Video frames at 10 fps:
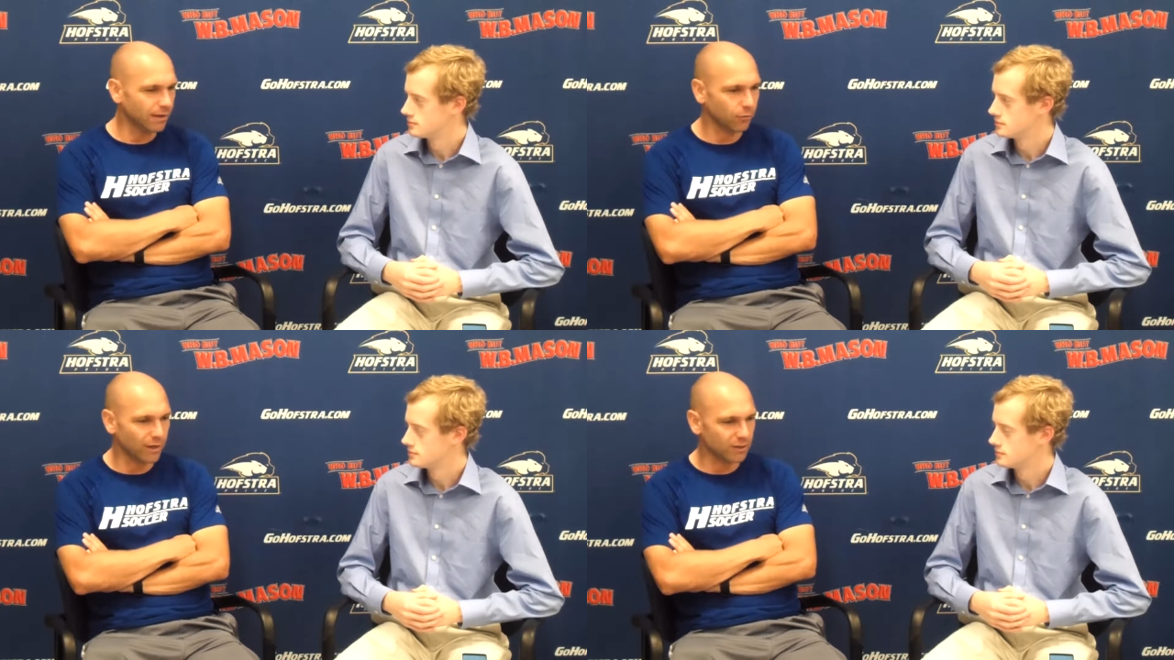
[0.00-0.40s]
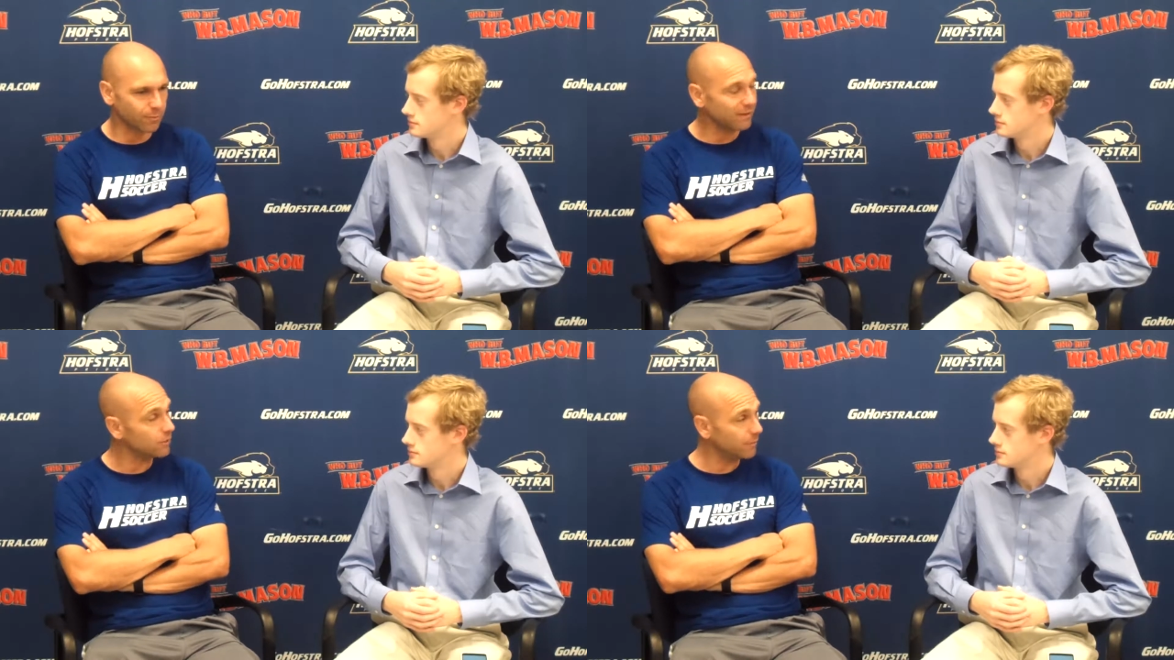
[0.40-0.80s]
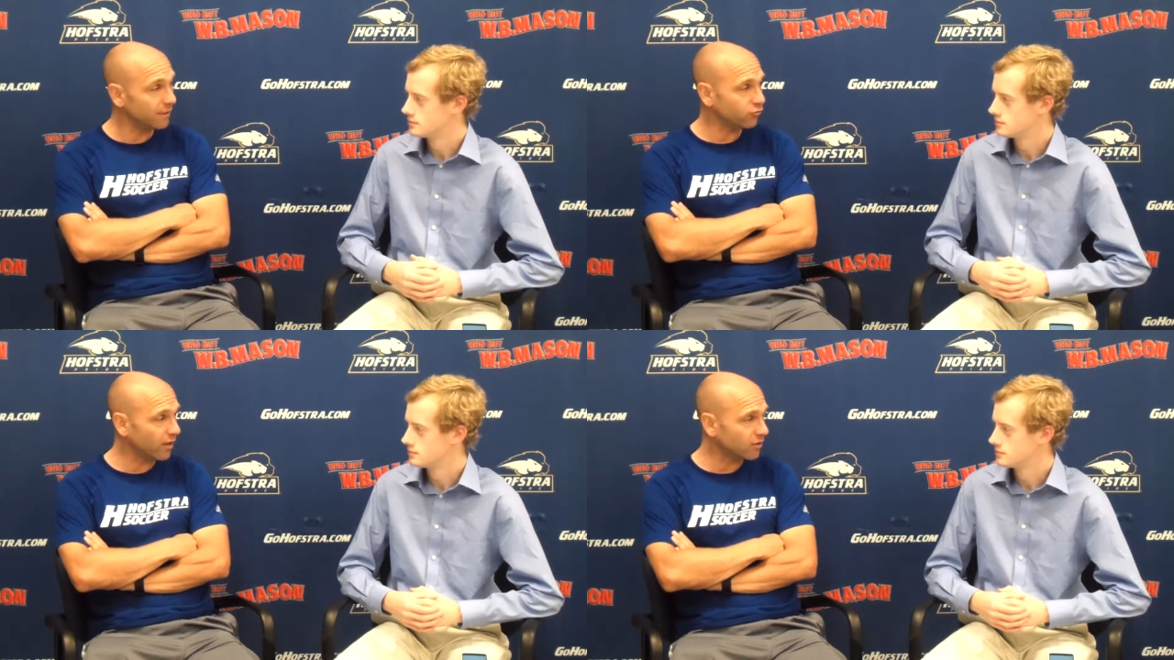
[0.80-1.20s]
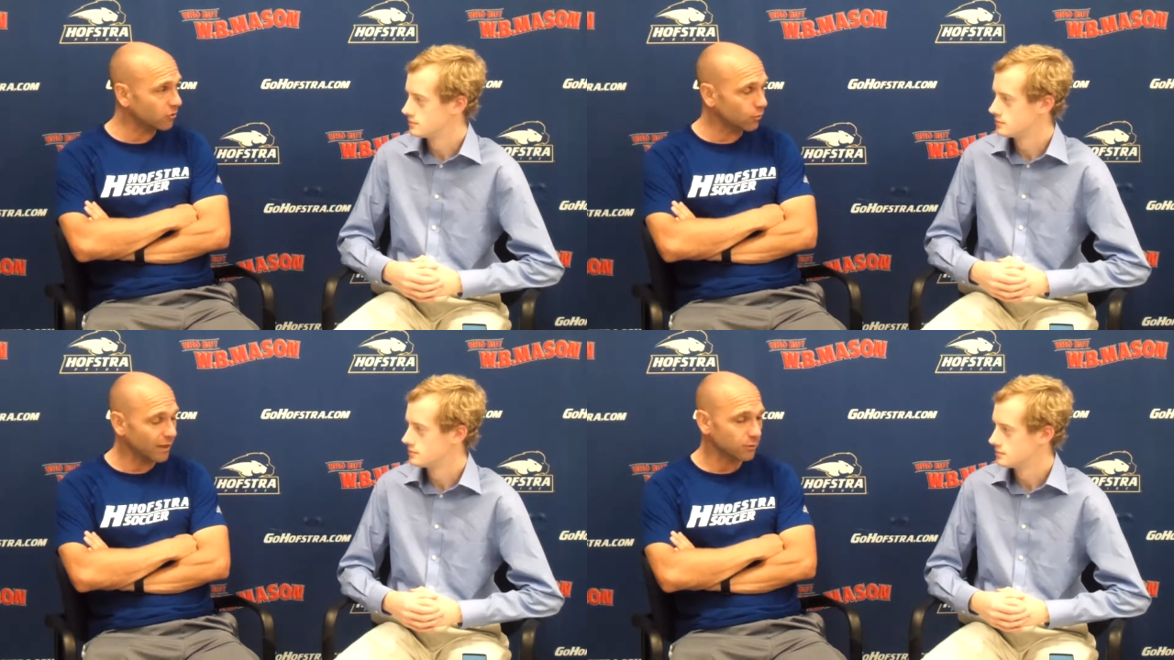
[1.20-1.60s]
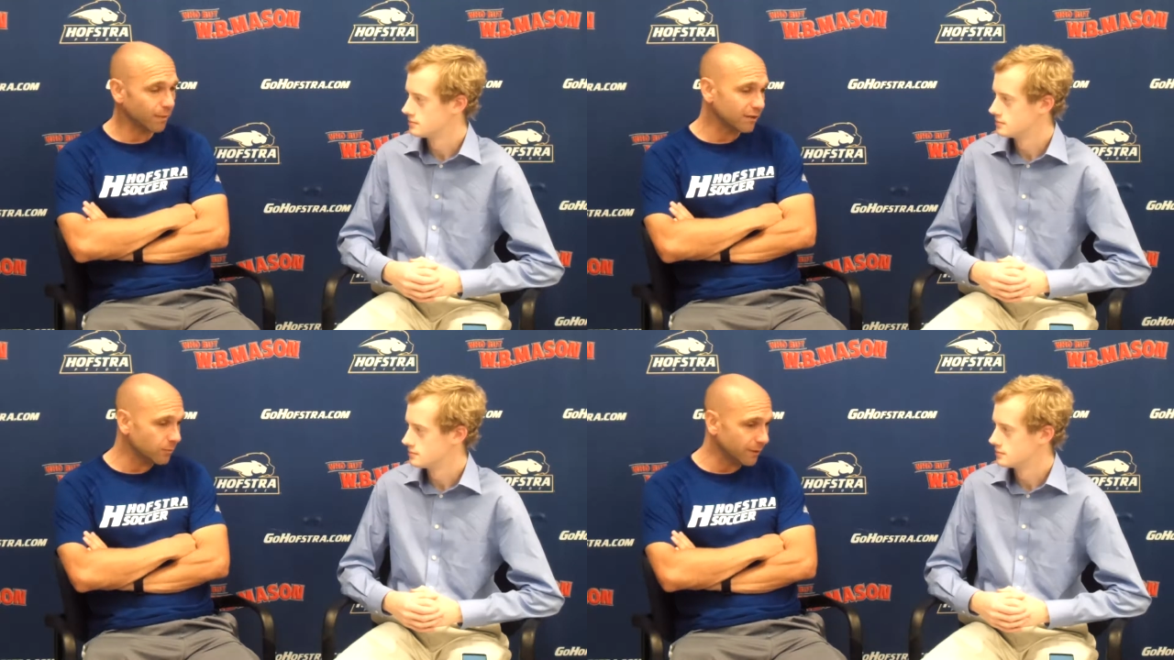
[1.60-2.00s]
Speaker 1: Uh, we expect to beat Drexel, we
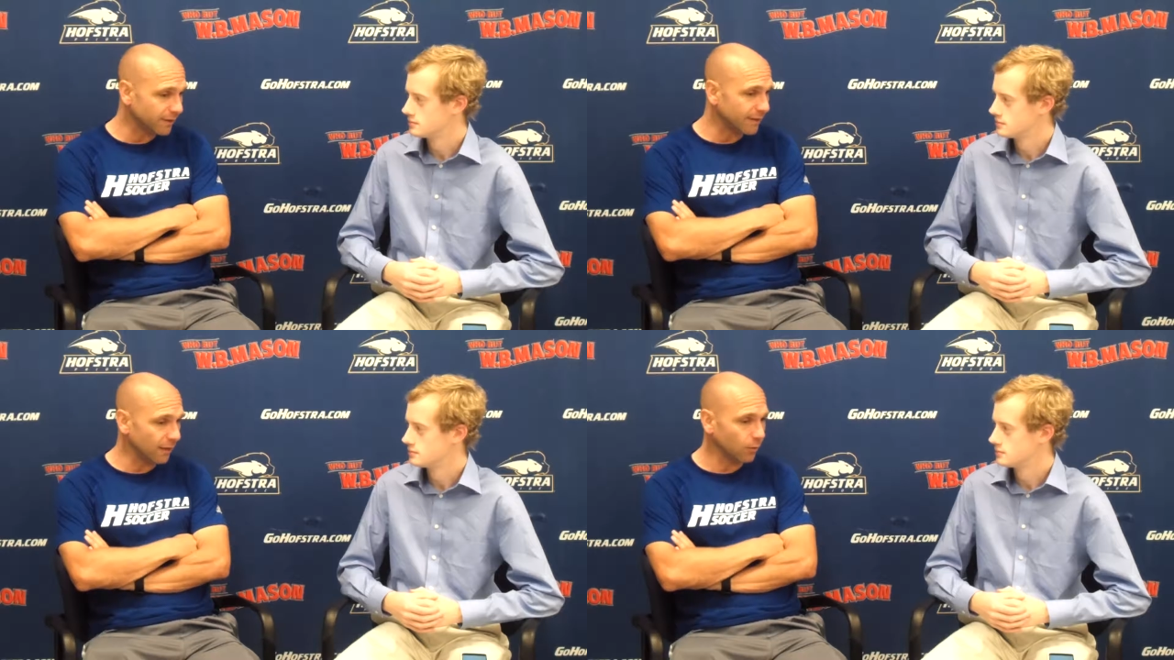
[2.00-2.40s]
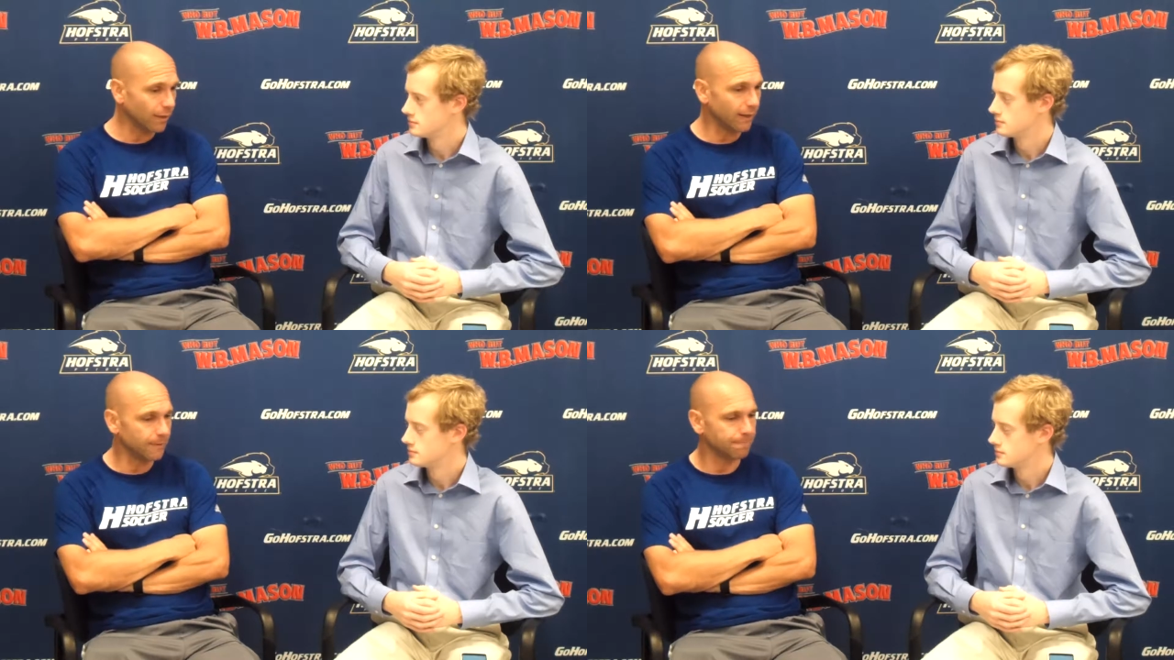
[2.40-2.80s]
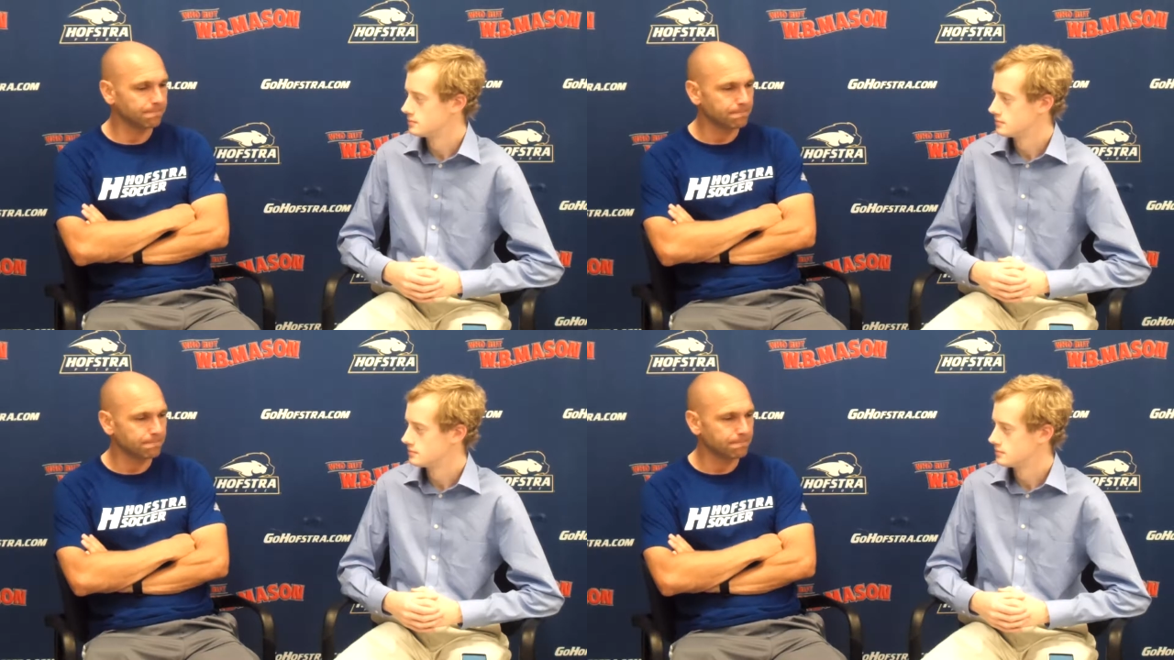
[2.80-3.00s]
expect to beat Delaware,